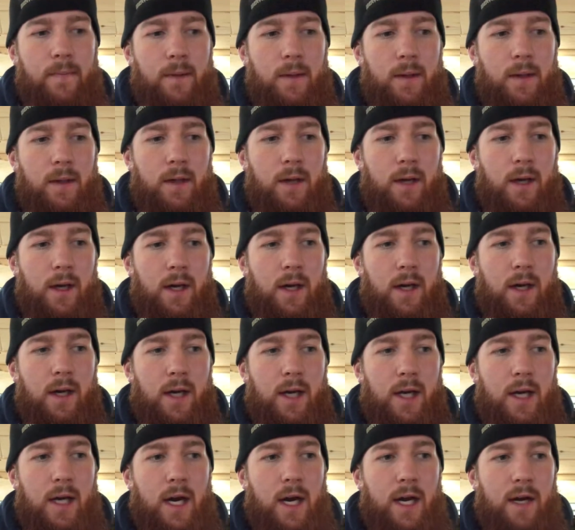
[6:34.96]

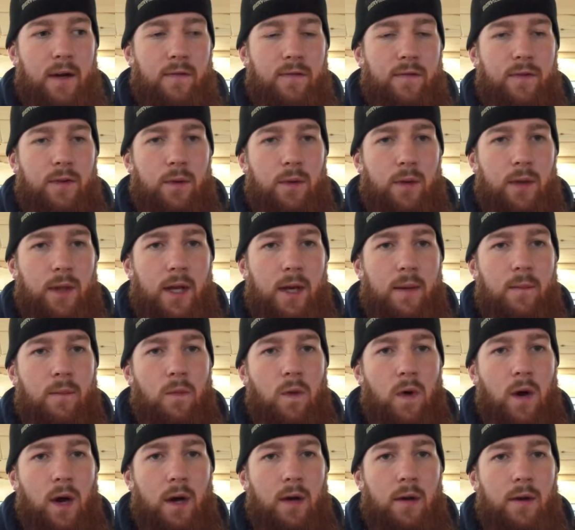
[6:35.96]
I got a few of them
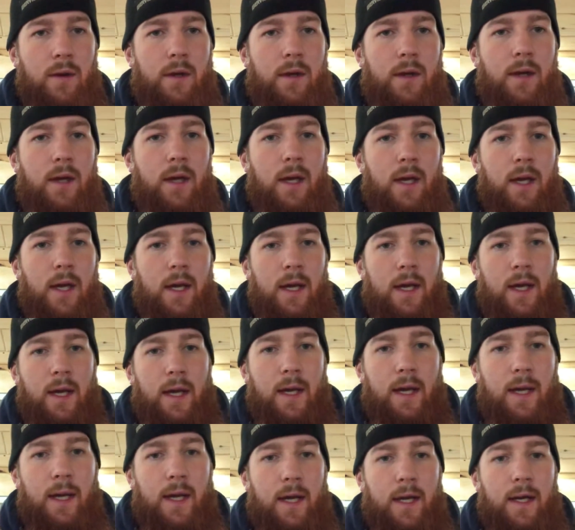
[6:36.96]
welded,
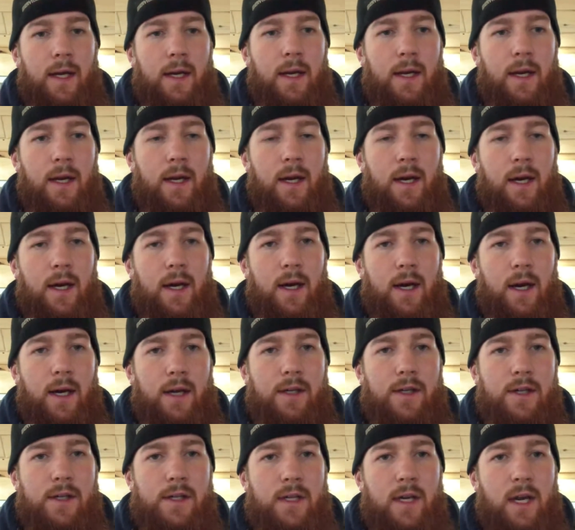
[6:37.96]
and I
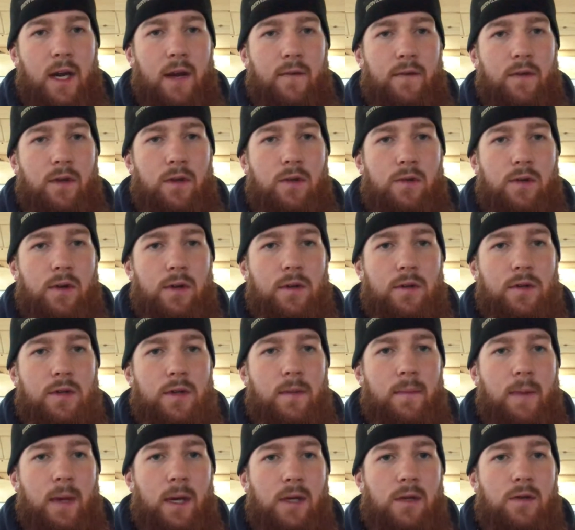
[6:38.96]
just have to drill
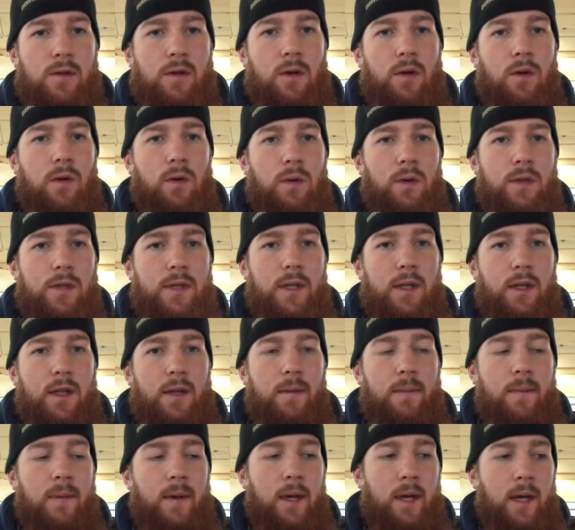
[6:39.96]
some extra holes in
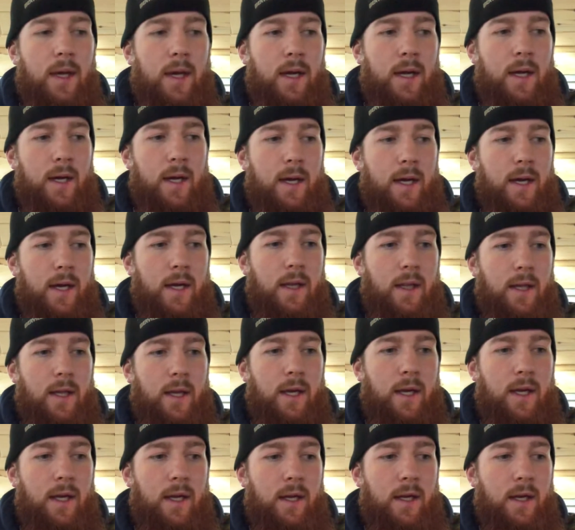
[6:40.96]
them, and
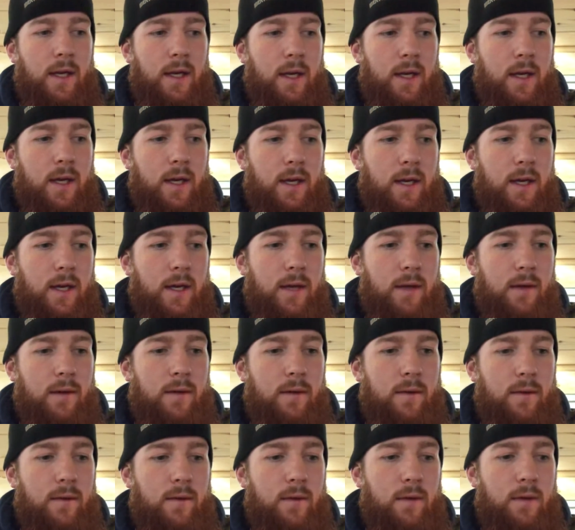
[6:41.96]
then
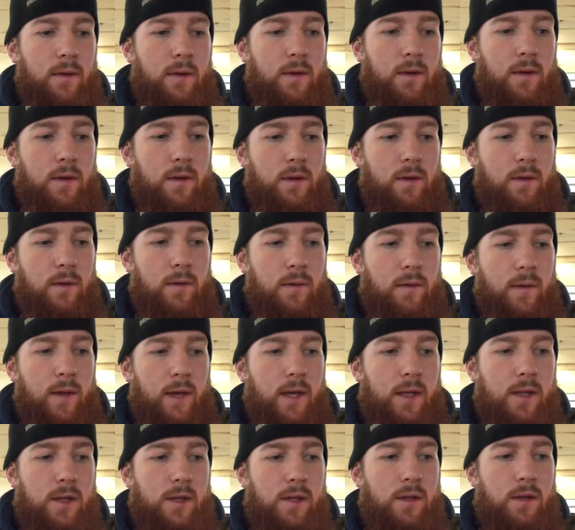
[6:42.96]

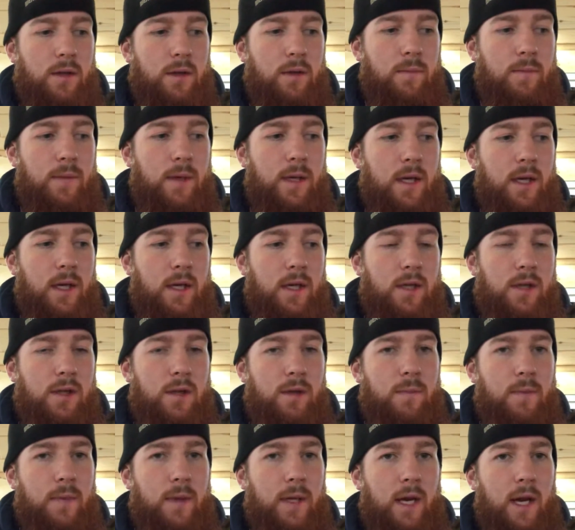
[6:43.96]
that should
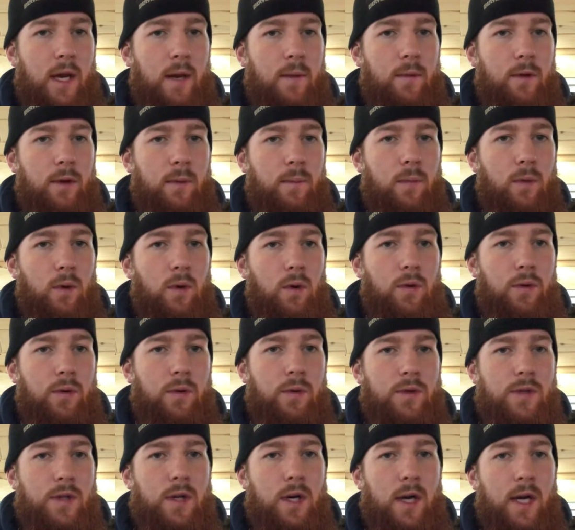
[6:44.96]
be able to bolt
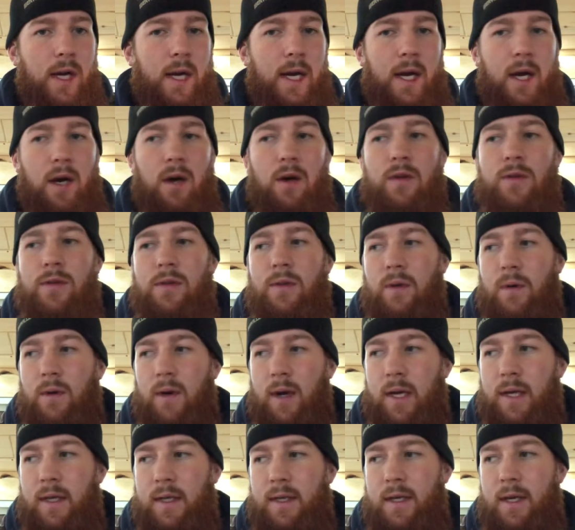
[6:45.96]
those on.
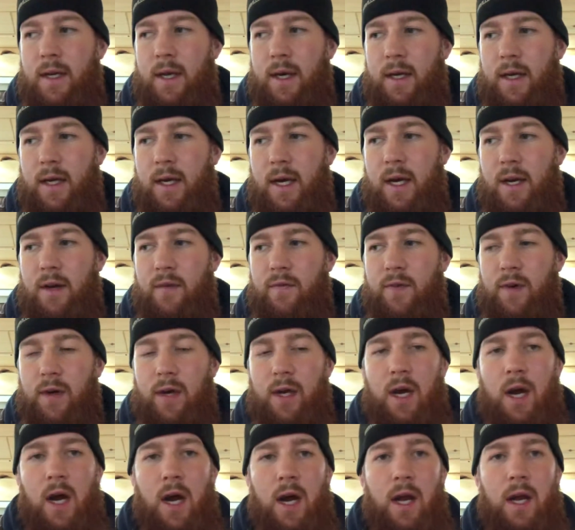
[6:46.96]
I kind of
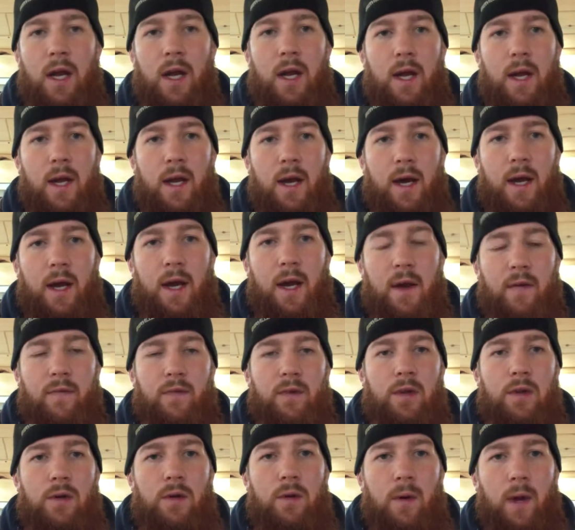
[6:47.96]
forgot, I have
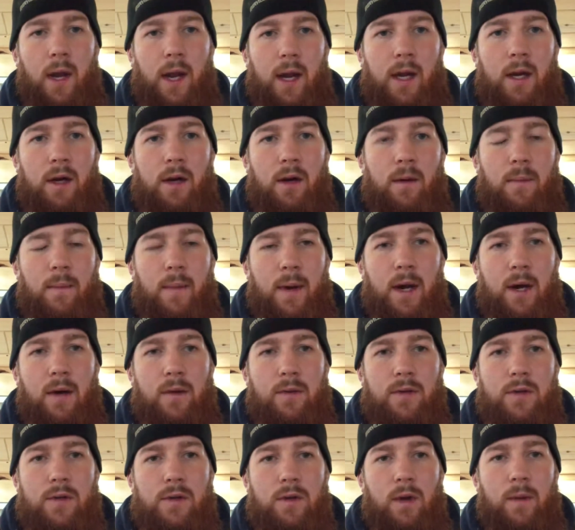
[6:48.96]
to do anchor
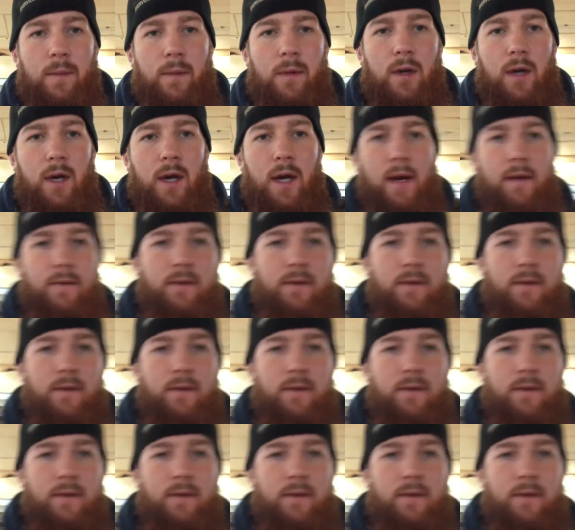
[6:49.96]
mounts, so I'm gonna have to